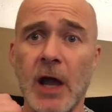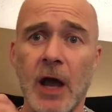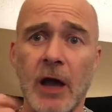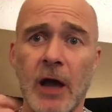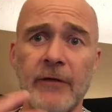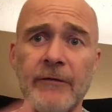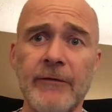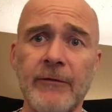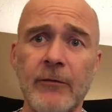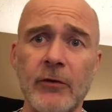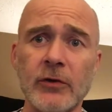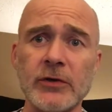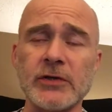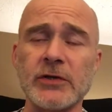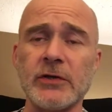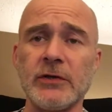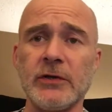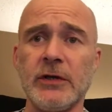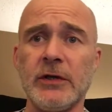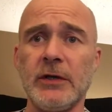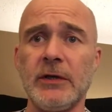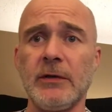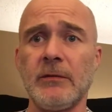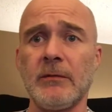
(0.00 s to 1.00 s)

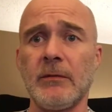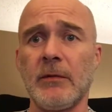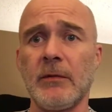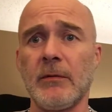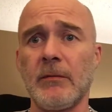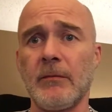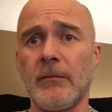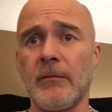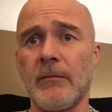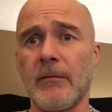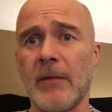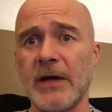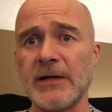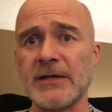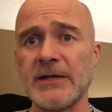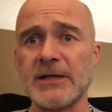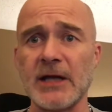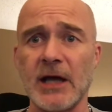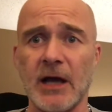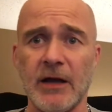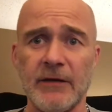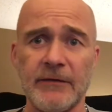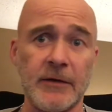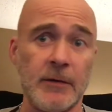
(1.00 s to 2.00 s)
Unfortunately,
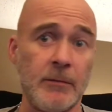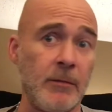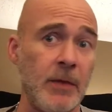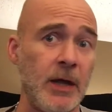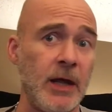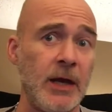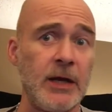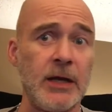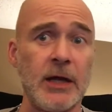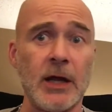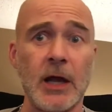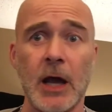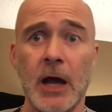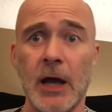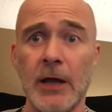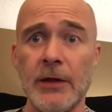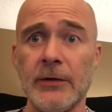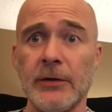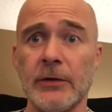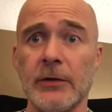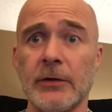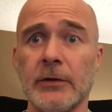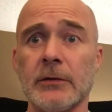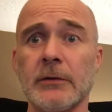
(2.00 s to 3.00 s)
myself and many
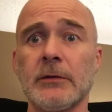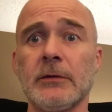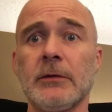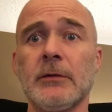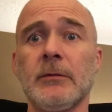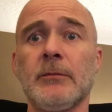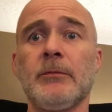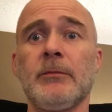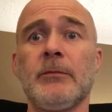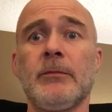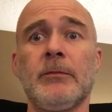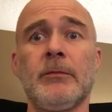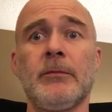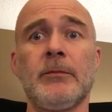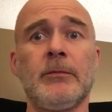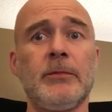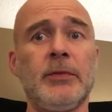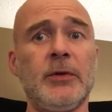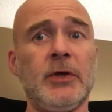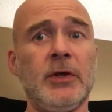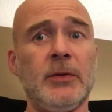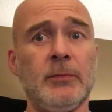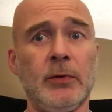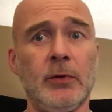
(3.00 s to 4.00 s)
other
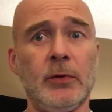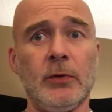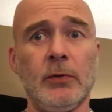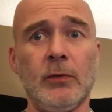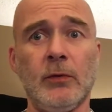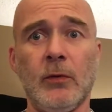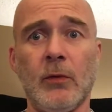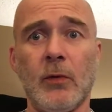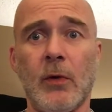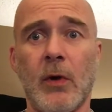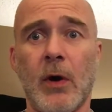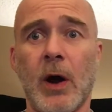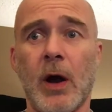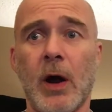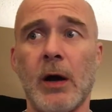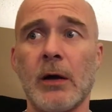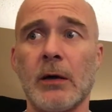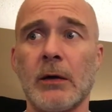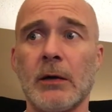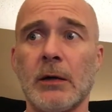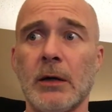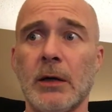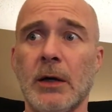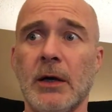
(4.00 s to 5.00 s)
people who
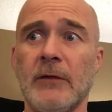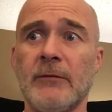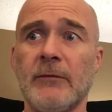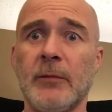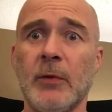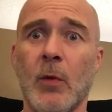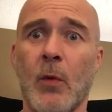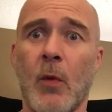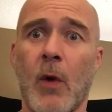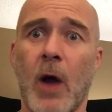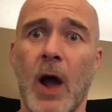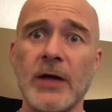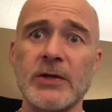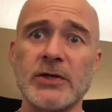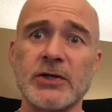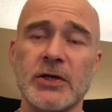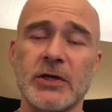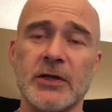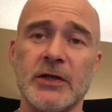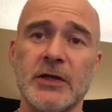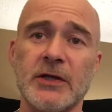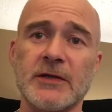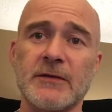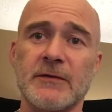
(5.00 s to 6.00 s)
are been
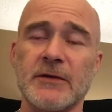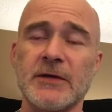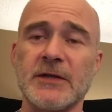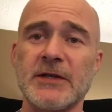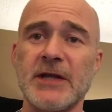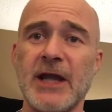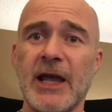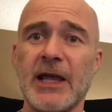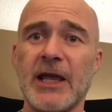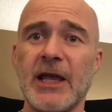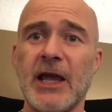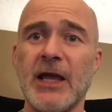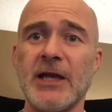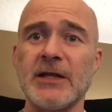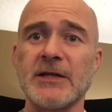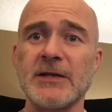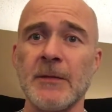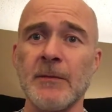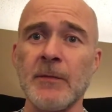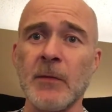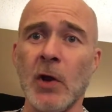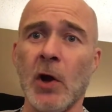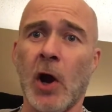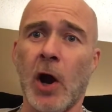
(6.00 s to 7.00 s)
watching this for decades
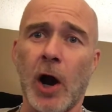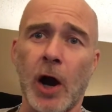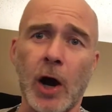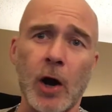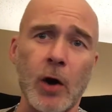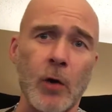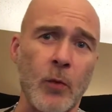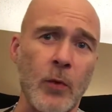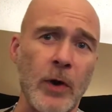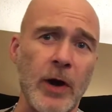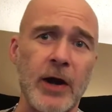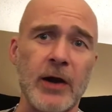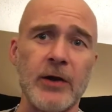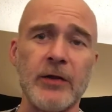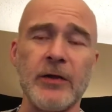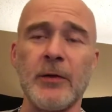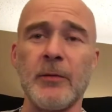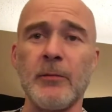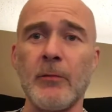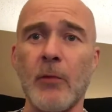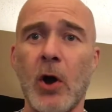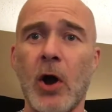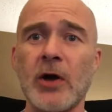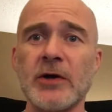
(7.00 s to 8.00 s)
are aware
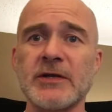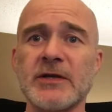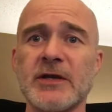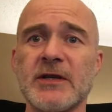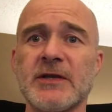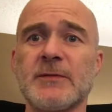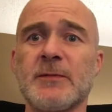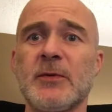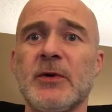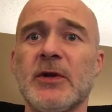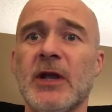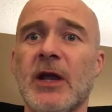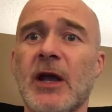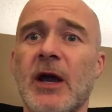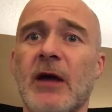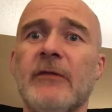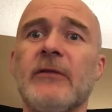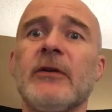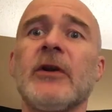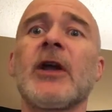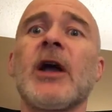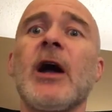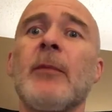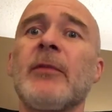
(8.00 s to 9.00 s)
that Mars has been
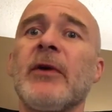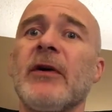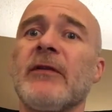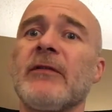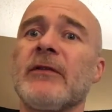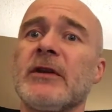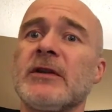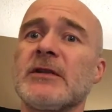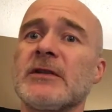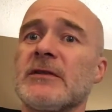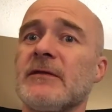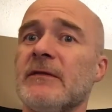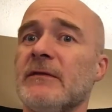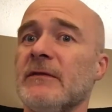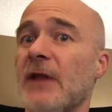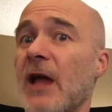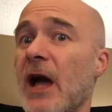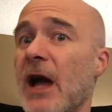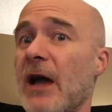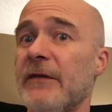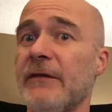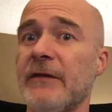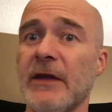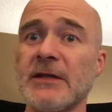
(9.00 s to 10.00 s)
covering up evidence of
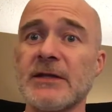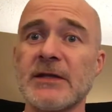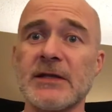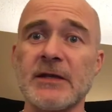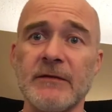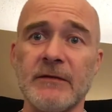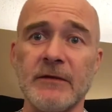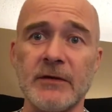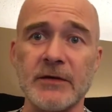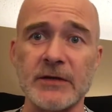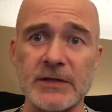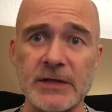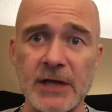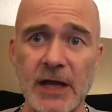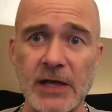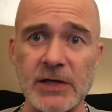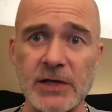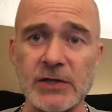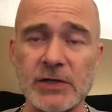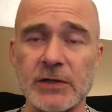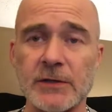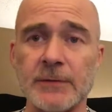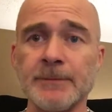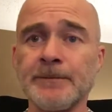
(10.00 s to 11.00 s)
life and
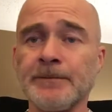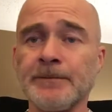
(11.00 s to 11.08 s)
civilization.